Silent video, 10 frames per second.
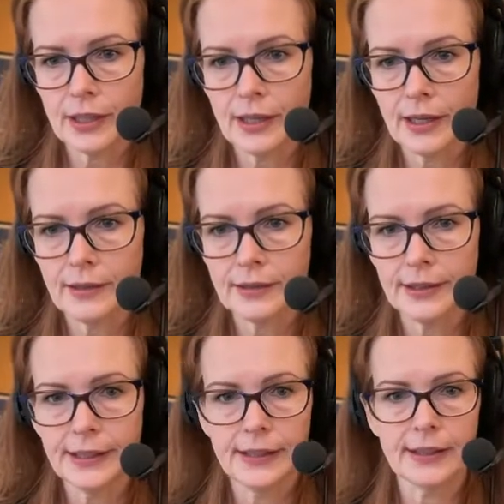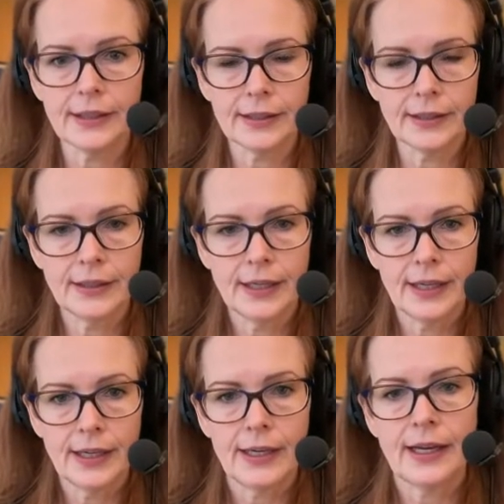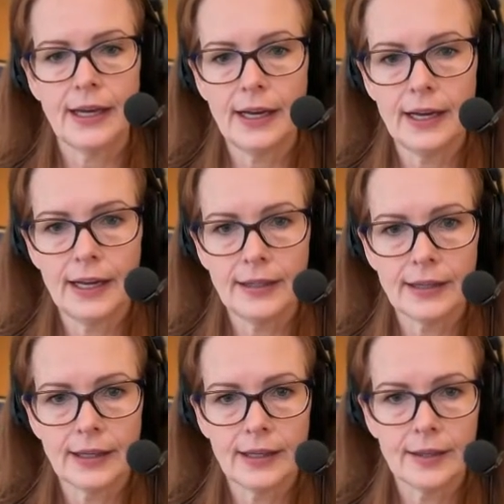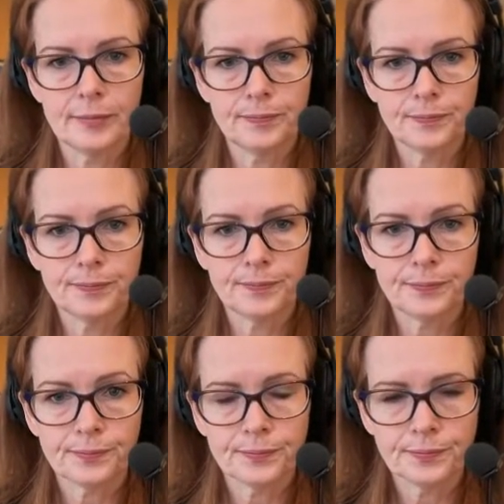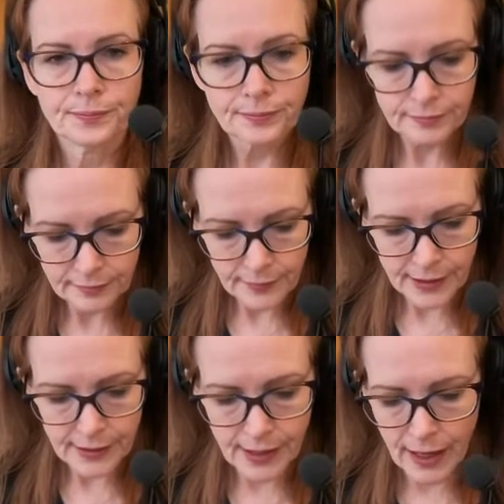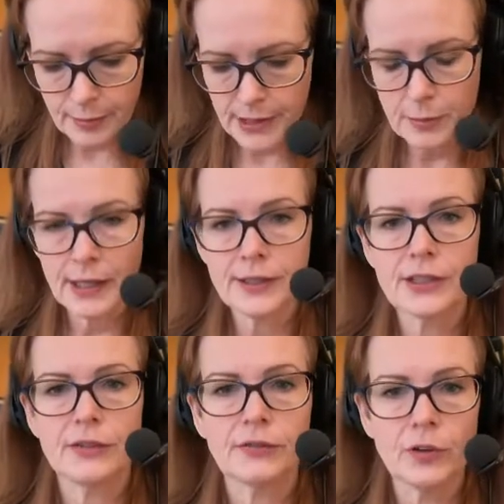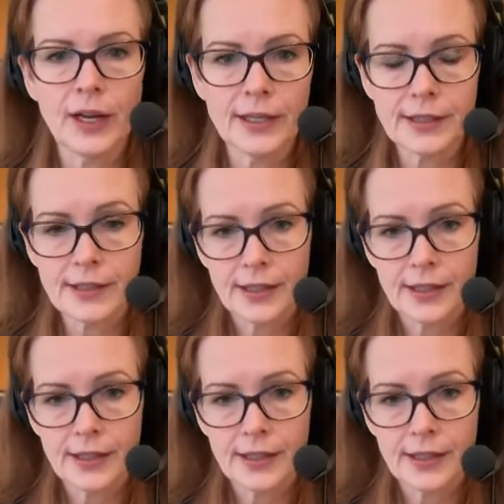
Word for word: a color here and um, copy, paste in front